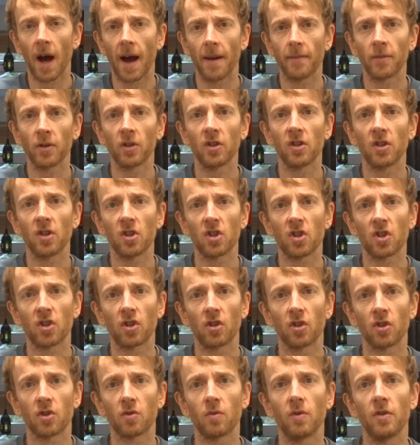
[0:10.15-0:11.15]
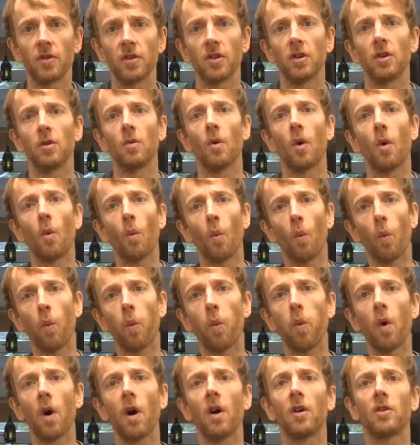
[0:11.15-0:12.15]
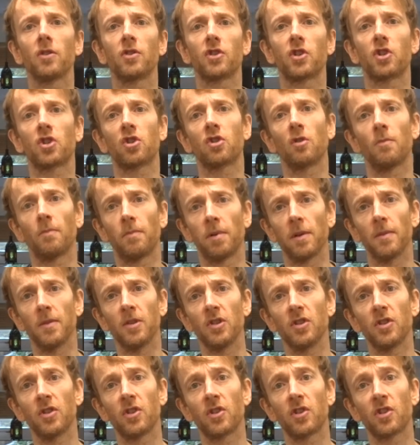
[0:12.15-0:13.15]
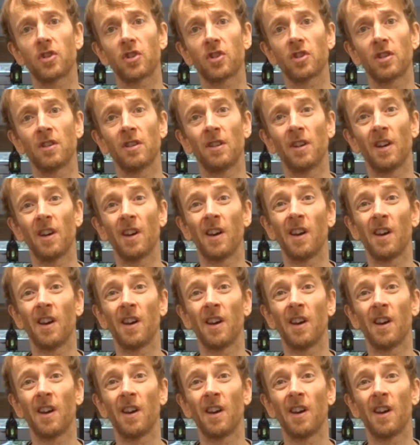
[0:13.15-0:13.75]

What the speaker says: I'm going to discuss with you what supplements